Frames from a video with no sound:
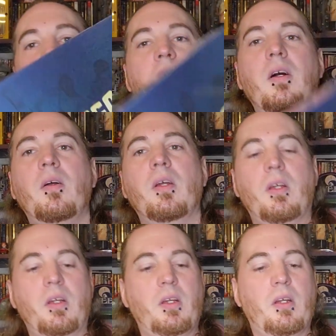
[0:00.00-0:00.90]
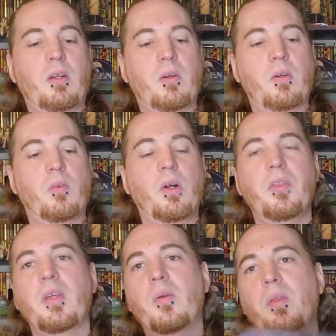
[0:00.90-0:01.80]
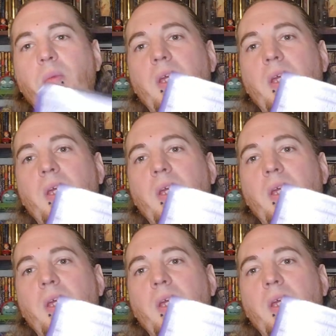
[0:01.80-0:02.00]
Now, one thing with